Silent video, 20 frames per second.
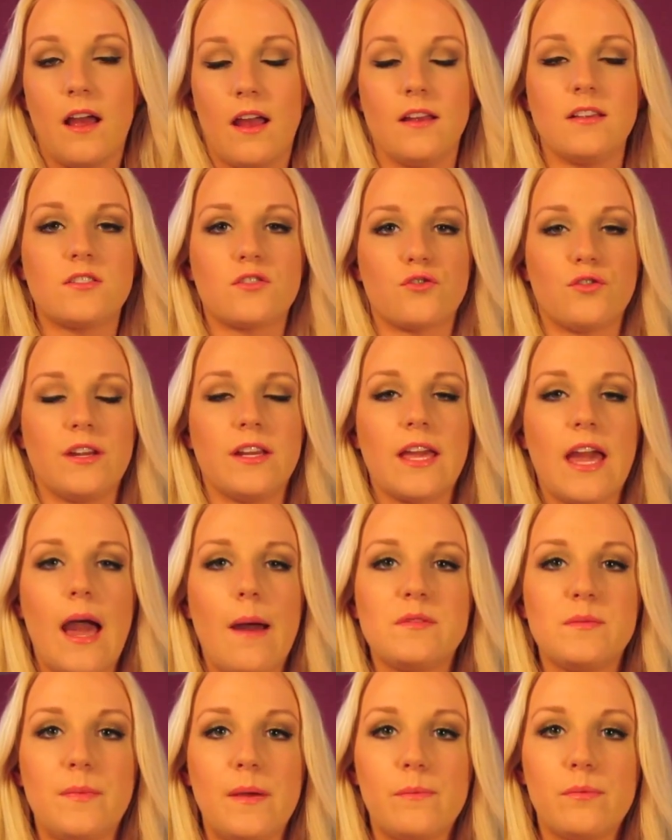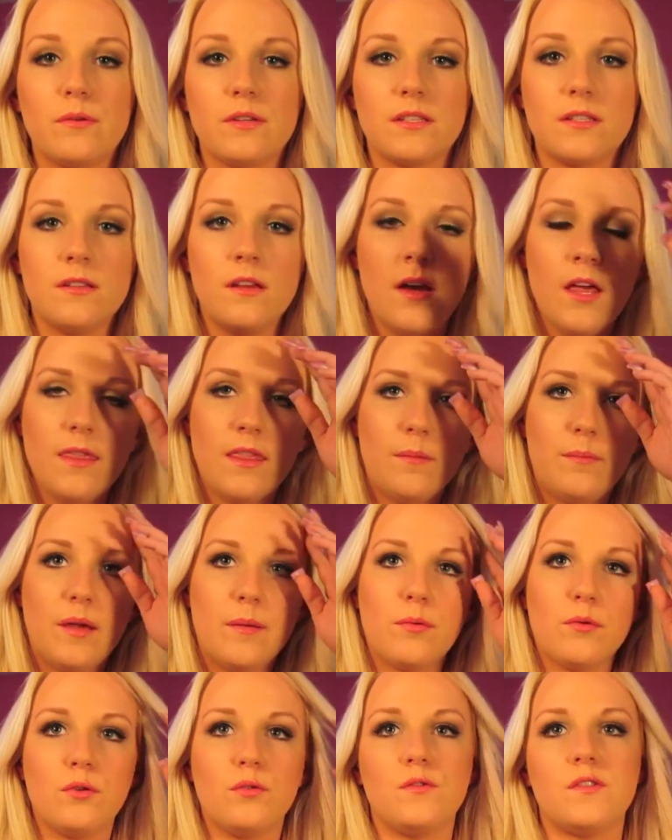I screen capped the
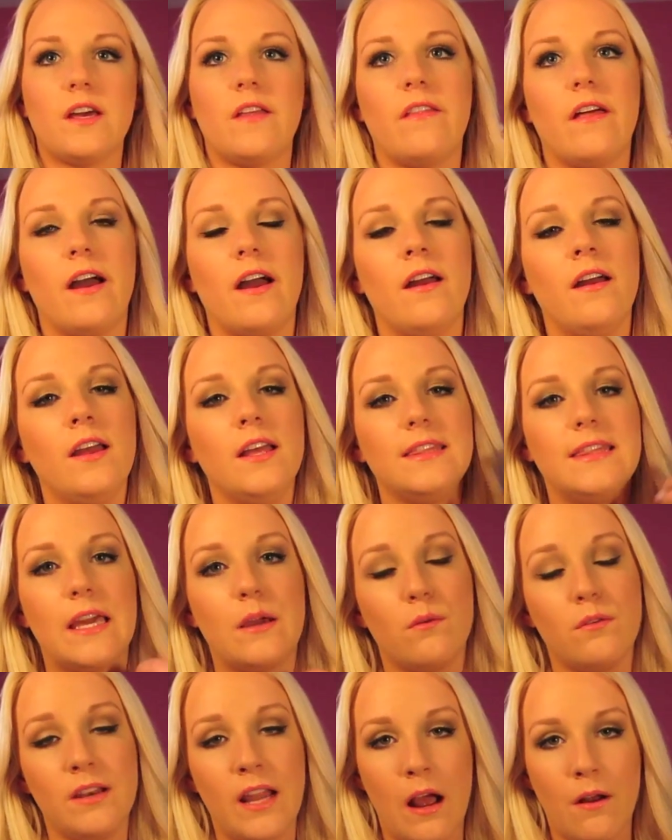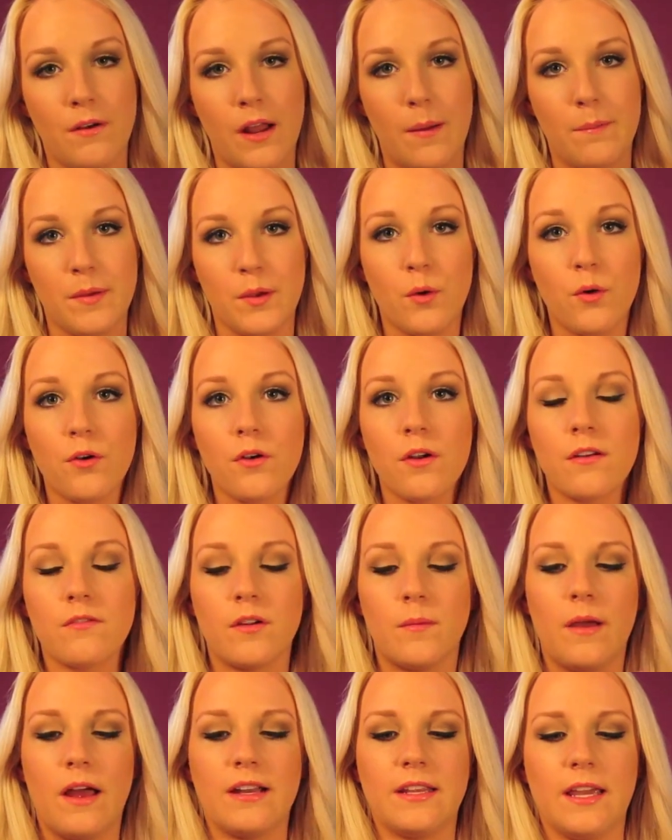people who said that they would now not be ordering
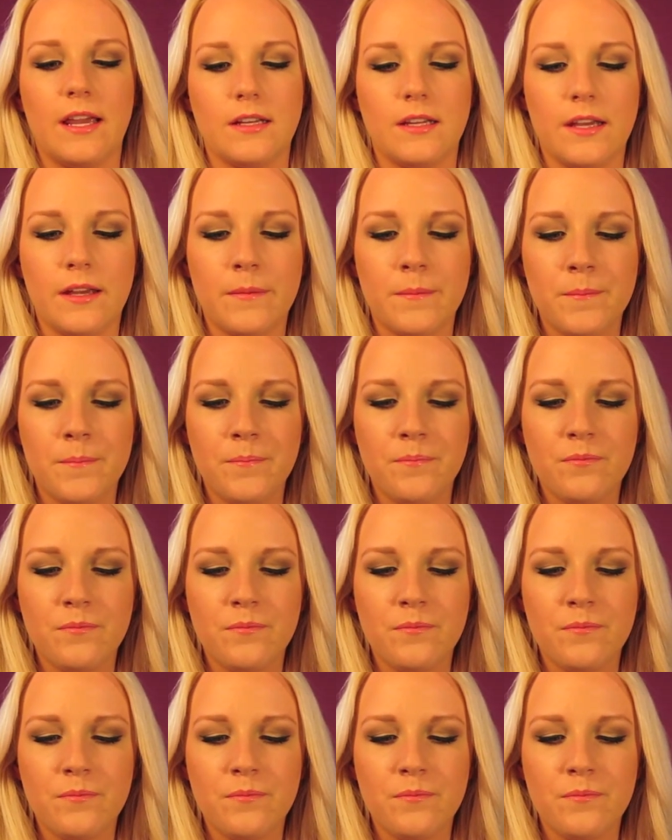from HeadKandy.